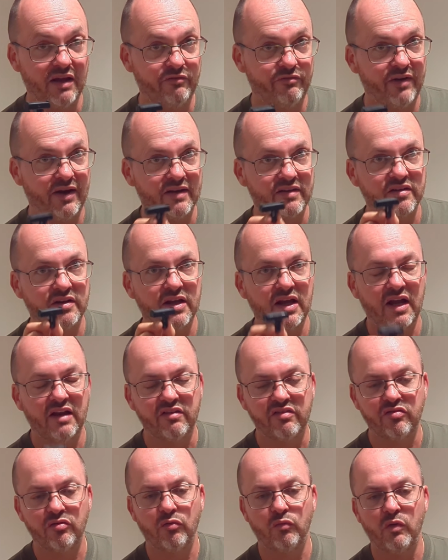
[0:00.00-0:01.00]
In fact,
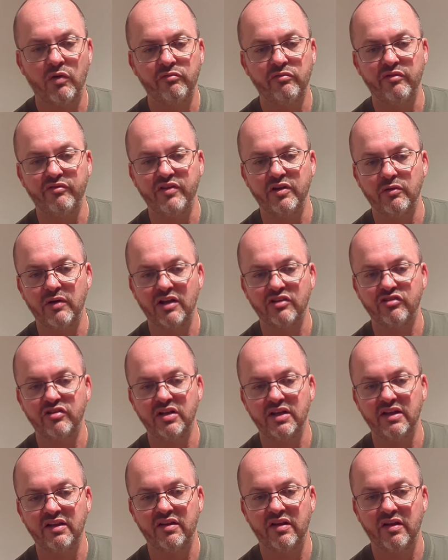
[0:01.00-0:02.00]
I saw one review
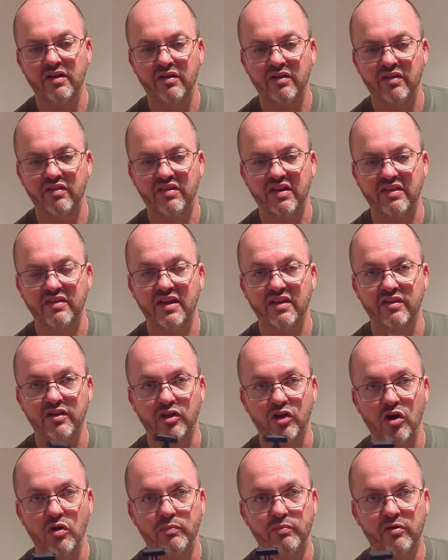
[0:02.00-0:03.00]
actually said that
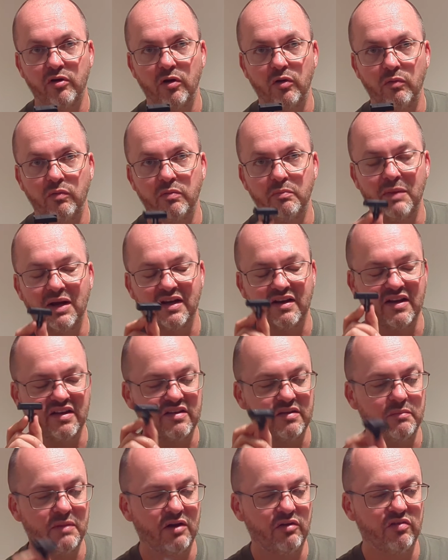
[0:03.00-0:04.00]
the GoPro
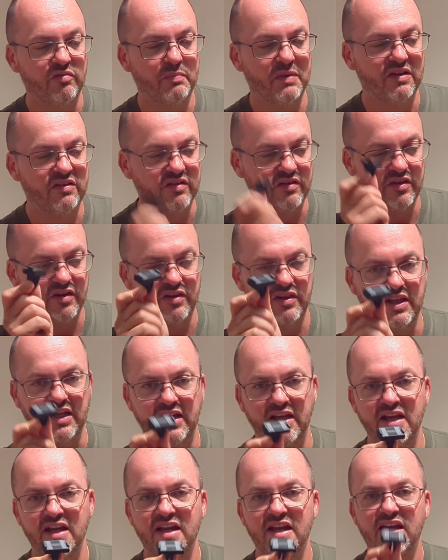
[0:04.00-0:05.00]
magnetic mount's better than
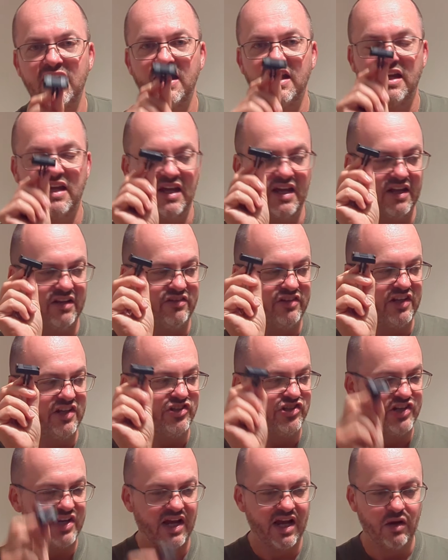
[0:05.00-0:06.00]
the
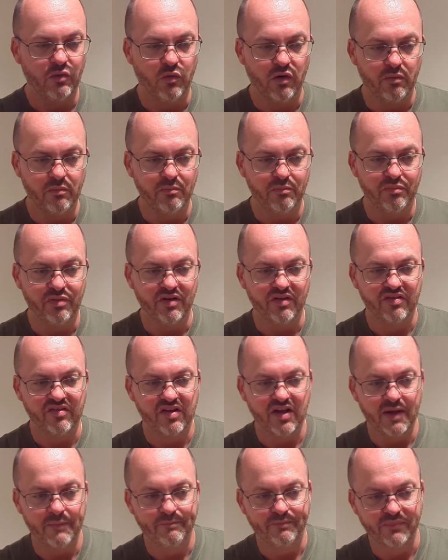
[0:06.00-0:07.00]
DJI one,
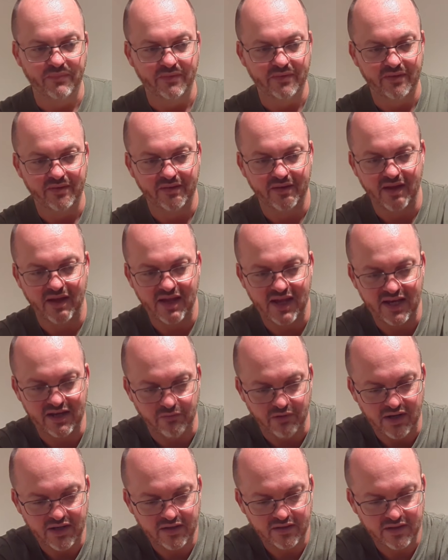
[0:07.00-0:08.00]
but
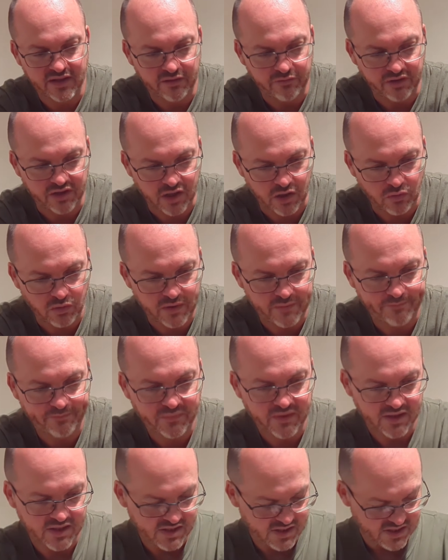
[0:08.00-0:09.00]
anyway, there we go.
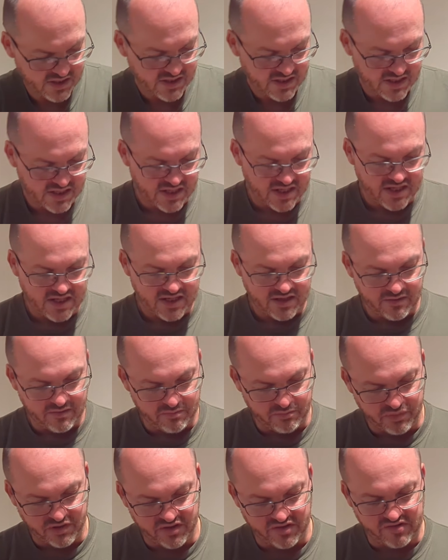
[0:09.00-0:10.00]

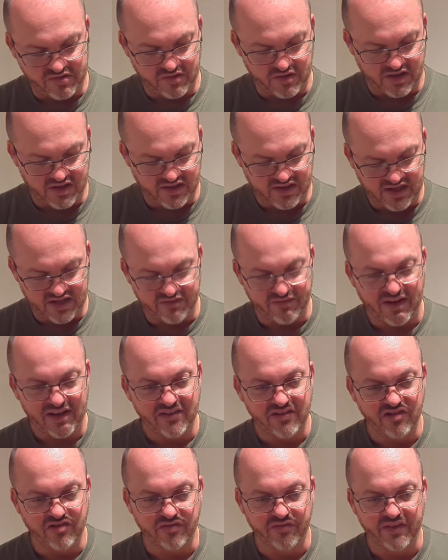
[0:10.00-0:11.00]
But the
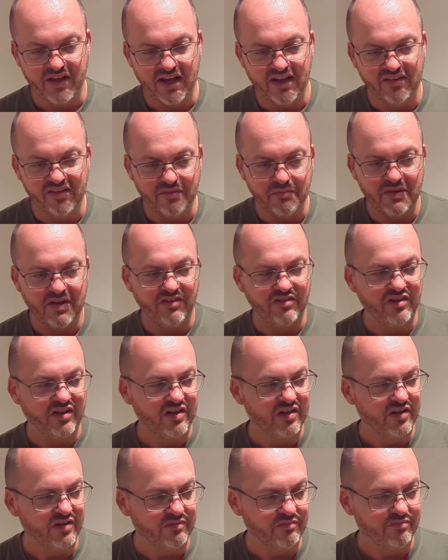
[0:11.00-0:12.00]
advantage of that is it means
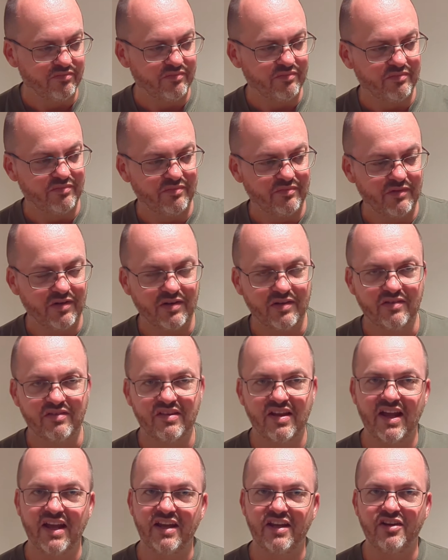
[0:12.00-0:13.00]
you can
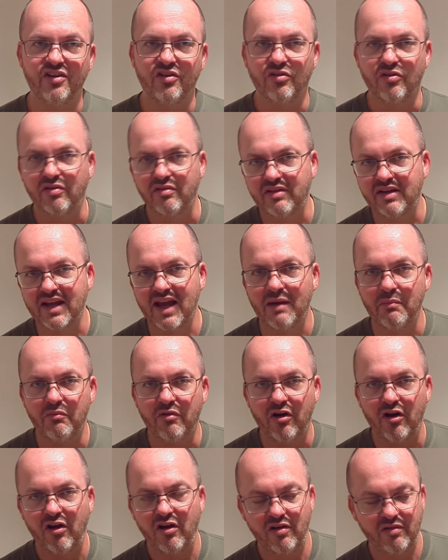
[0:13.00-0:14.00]
take your
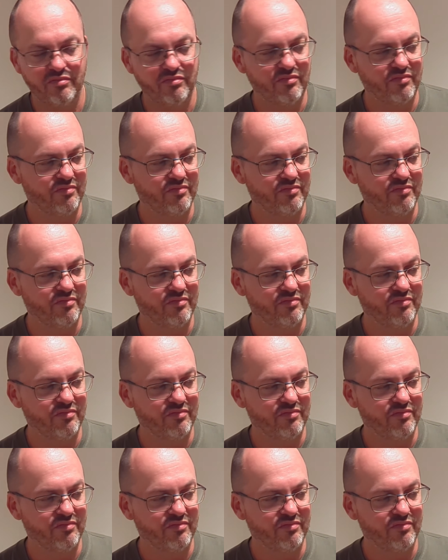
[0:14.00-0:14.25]
camera